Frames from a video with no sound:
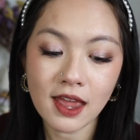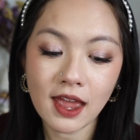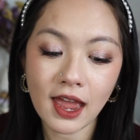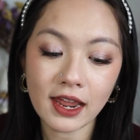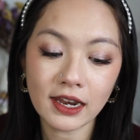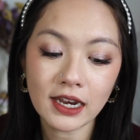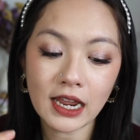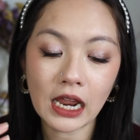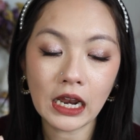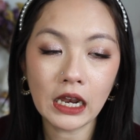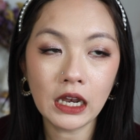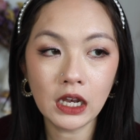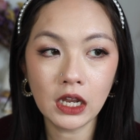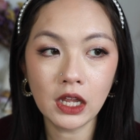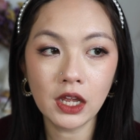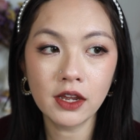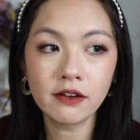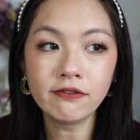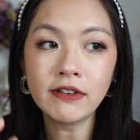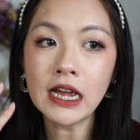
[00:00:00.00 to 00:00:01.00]
And I
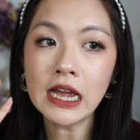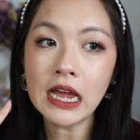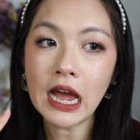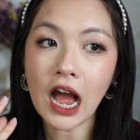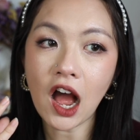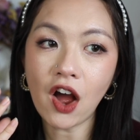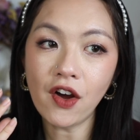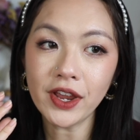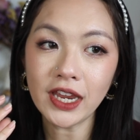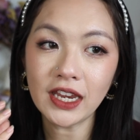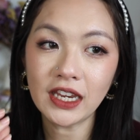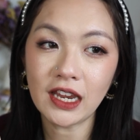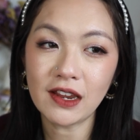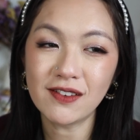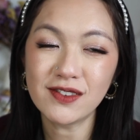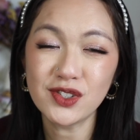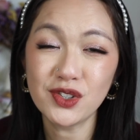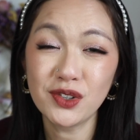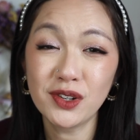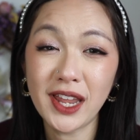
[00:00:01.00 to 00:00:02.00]
love how it
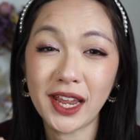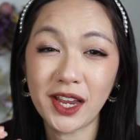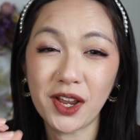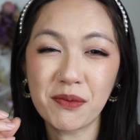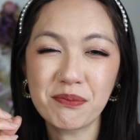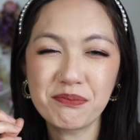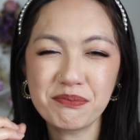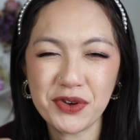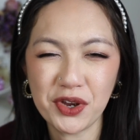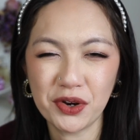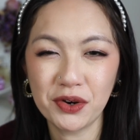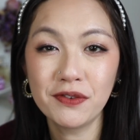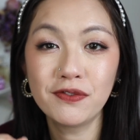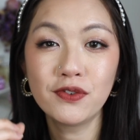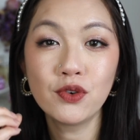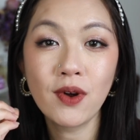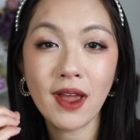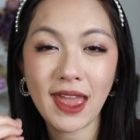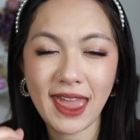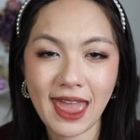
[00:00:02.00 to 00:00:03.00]
gives you like a
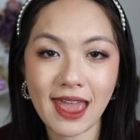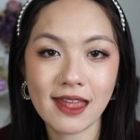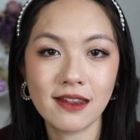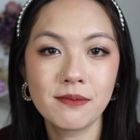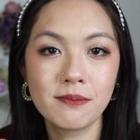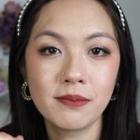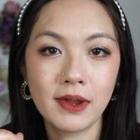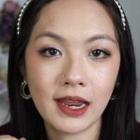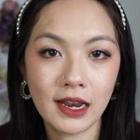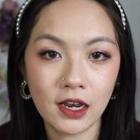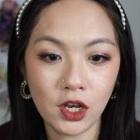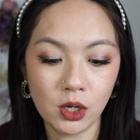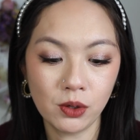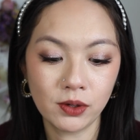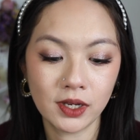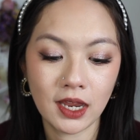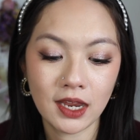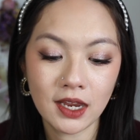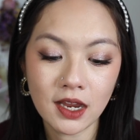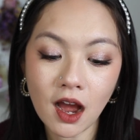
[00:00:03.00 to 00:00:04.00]
beautiful anime
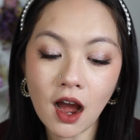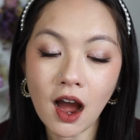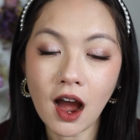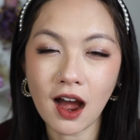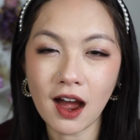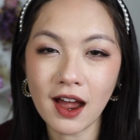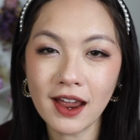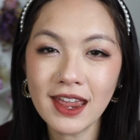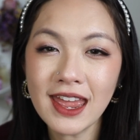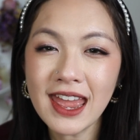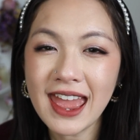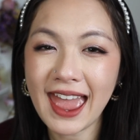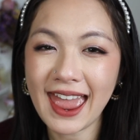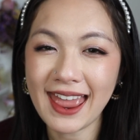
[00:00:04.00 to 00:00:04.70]
looking eye,